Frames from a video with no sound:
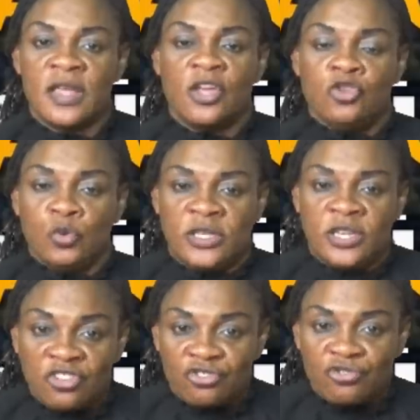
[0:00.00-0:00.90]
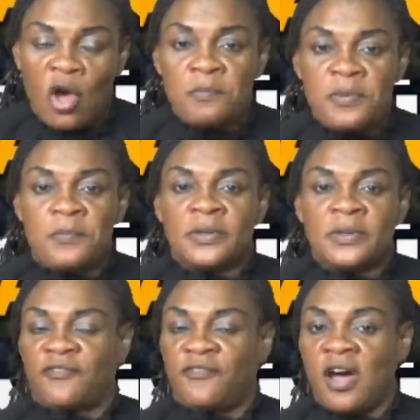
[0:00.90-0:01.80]
You destroy
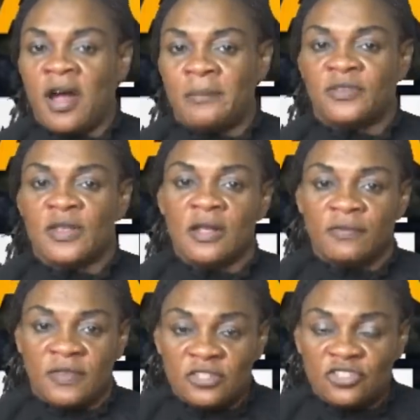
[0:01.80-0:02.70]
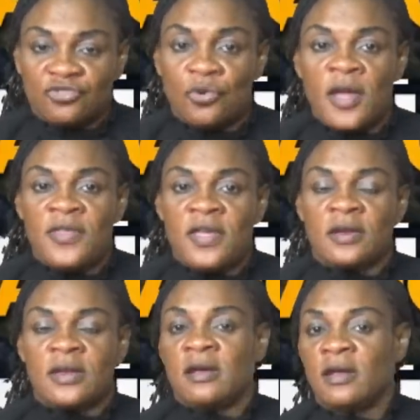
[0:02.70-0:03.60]
people's farms, destroy their,
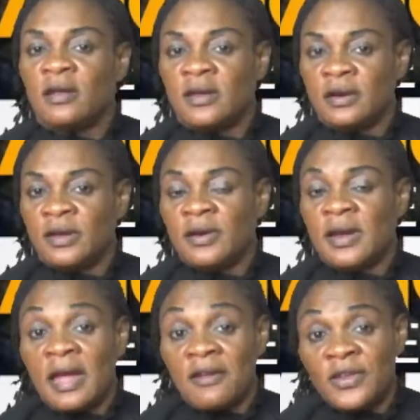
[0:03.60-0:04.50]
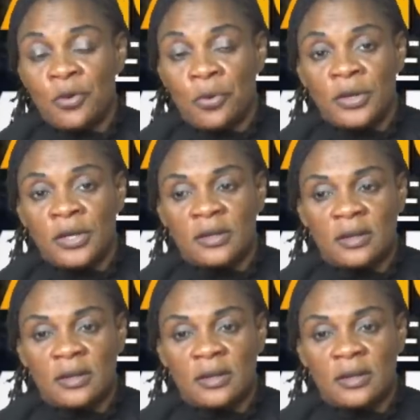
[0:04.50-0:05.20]
their, their, their livelihood.